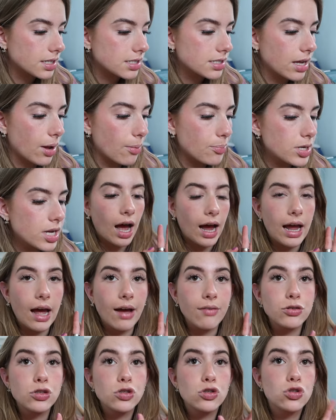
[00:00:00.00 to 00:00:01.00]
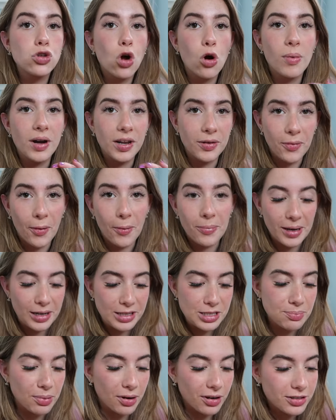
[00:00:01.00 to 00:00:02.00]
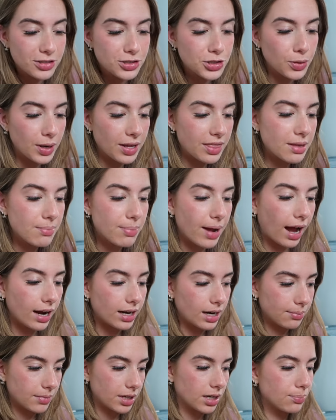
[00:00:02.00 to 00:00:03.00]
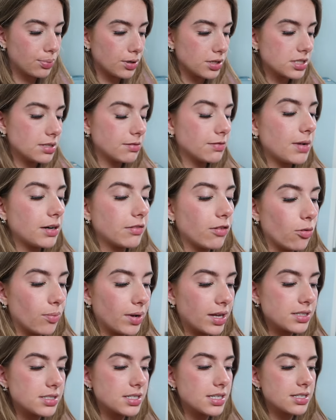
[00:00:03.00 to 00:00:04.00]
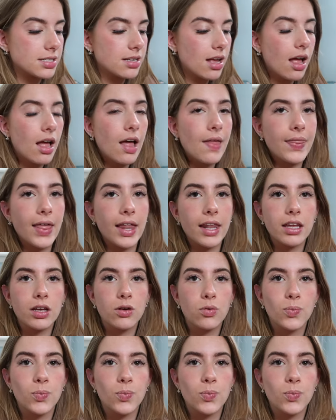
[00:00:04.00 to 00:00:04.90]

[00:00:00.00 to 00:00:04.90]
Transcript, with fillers: except I have so many romance books. So in the back, I'm gonna put some of my romances that like